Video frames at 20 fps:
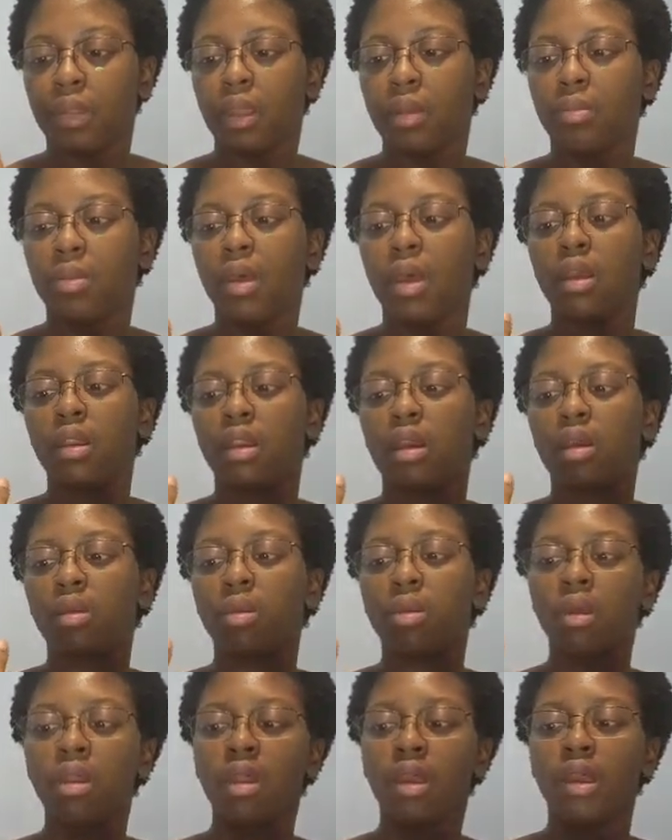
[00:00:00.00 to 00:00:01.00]
but it
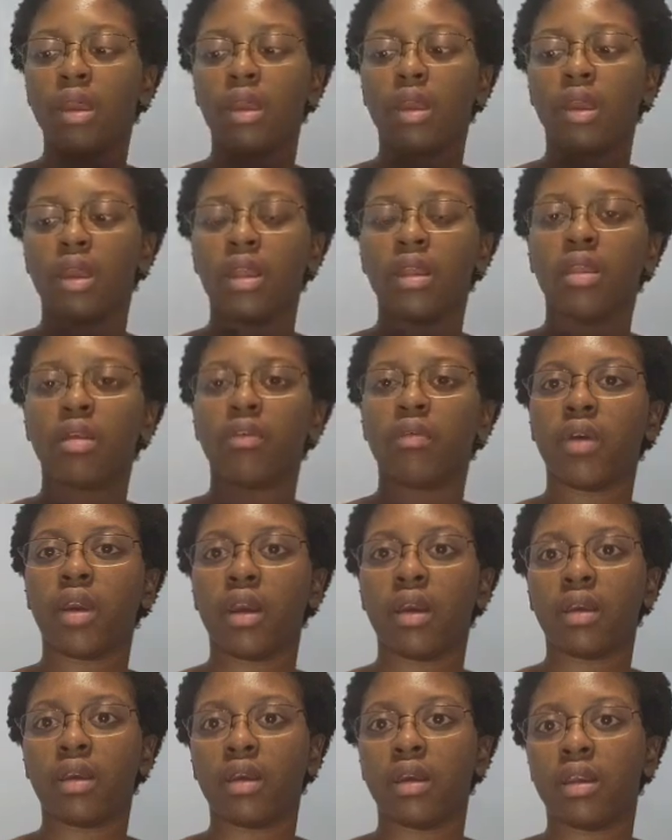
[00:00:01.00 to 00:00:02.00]
really is a
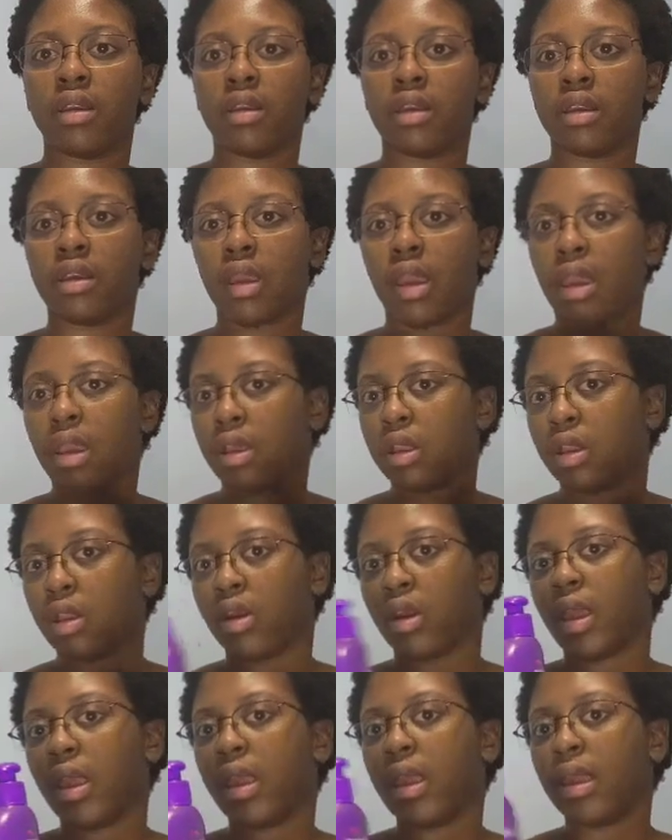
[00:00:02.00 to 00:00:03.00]
very good
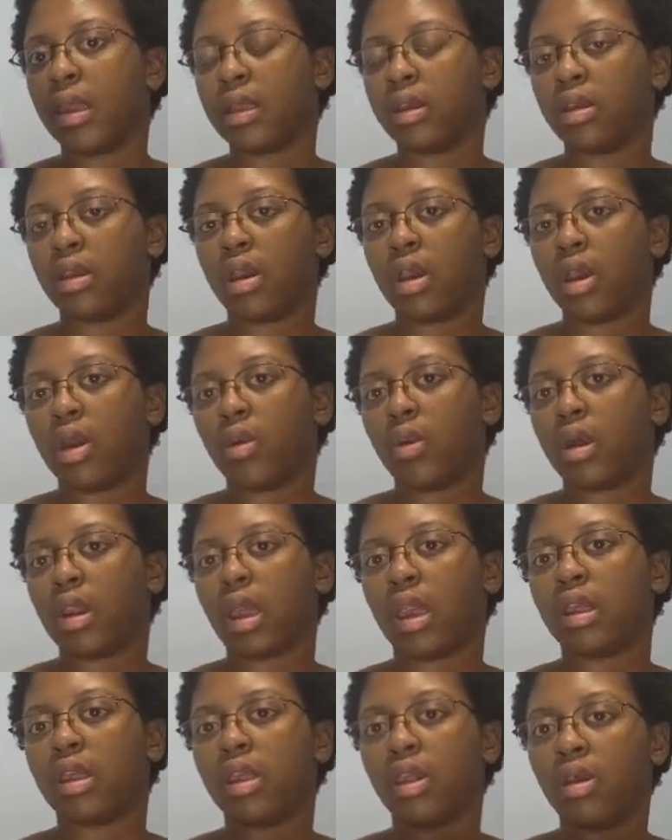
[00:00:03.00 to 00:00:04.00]
detangler. And what
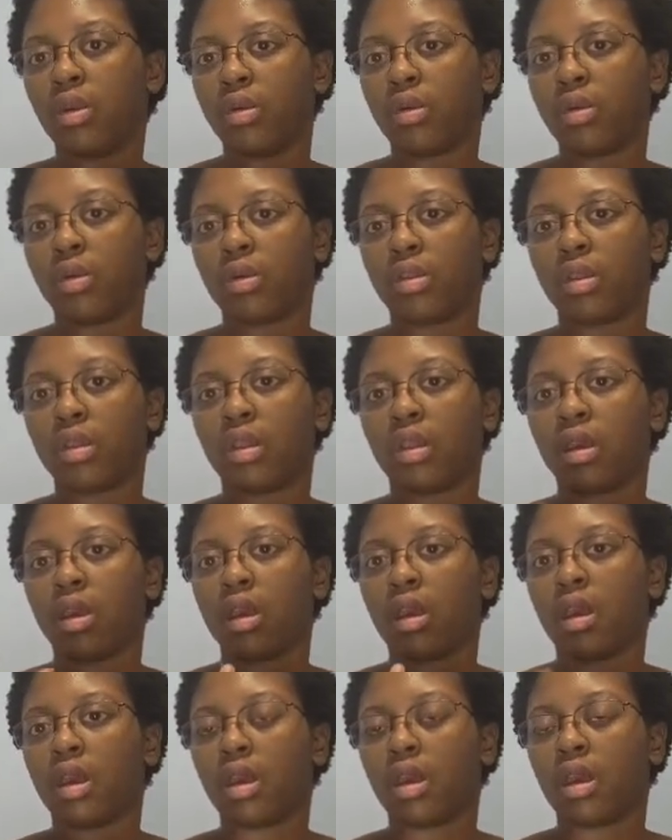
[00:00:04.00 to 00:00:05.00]
I use,
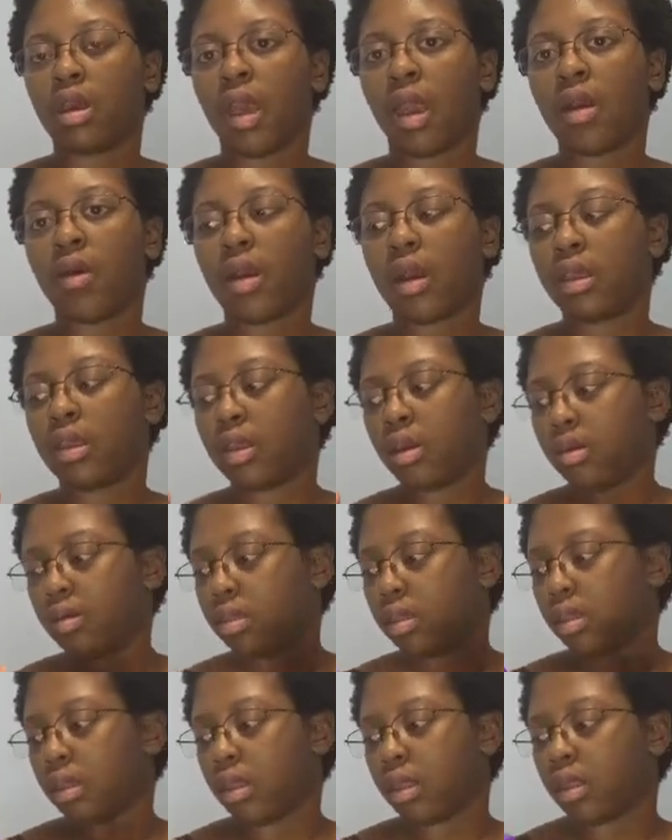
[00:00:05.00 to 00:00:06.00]
how I
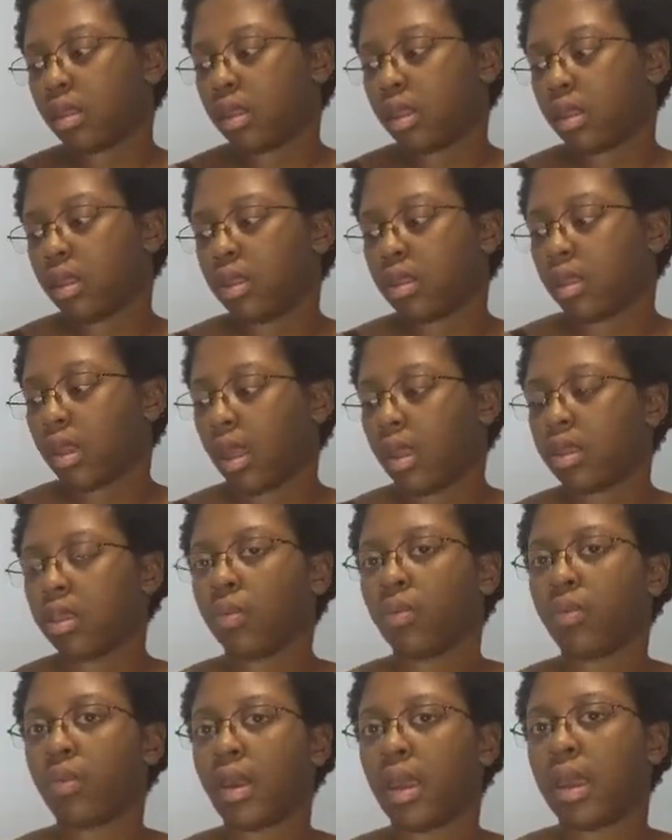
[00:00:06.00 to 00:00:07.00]
use this is I
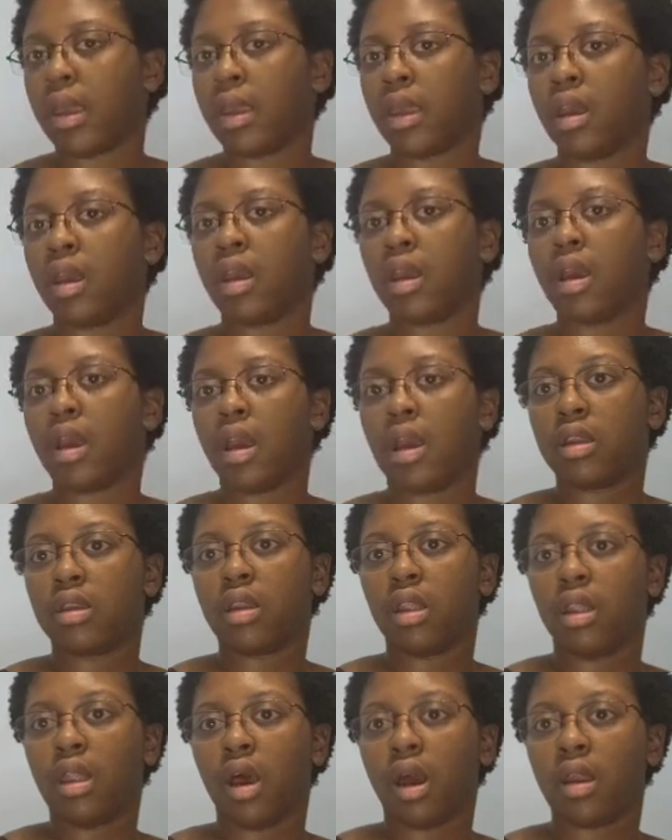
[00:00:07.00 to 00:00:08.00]
spray a
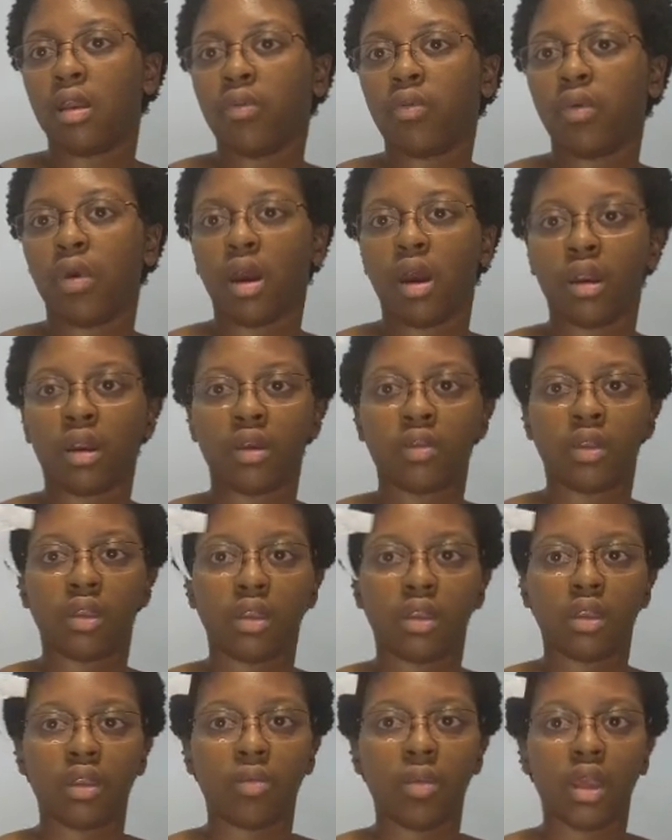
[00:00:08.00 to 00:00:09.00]
lot of water.
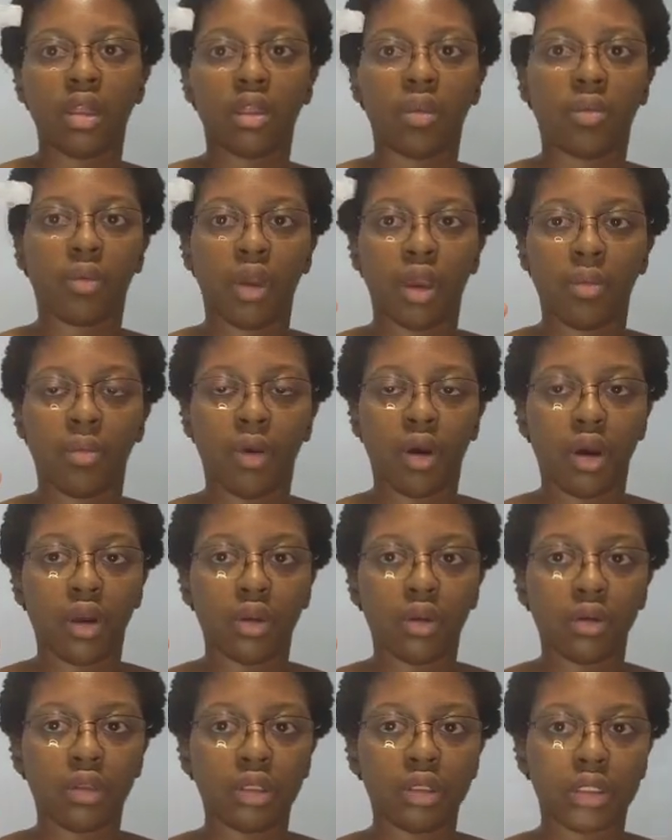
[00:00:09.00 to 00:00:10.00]
This is my spray
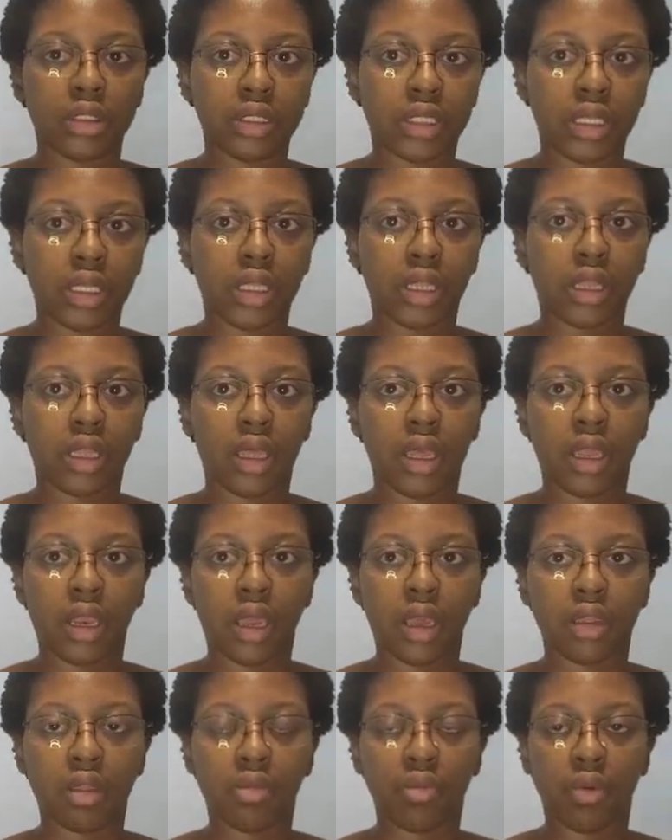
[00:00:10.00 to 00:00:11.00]
bottle, and
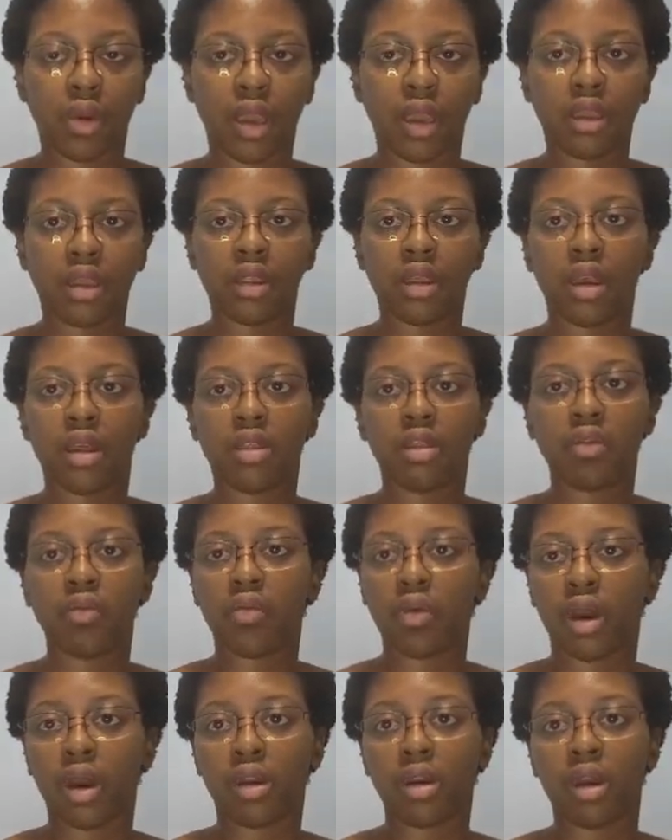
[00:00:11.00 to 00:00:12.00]
I spray tons of
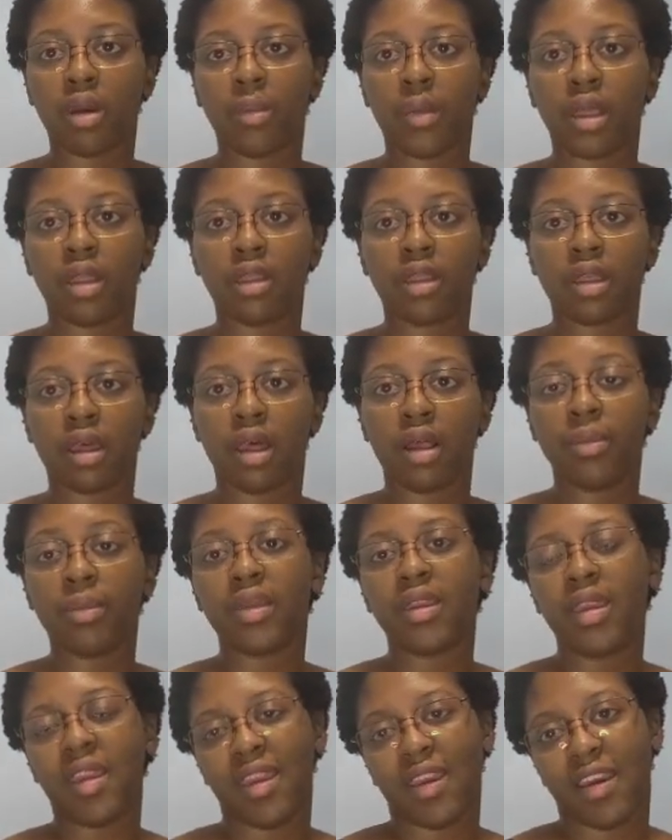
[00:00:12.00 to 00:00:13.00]
water on my scalp
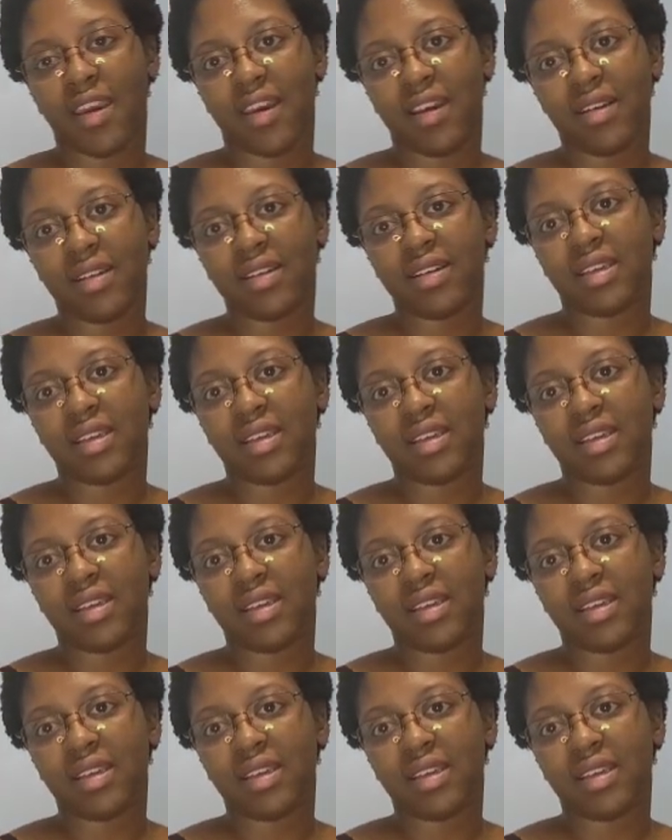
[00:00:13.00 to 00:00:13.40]
and hair.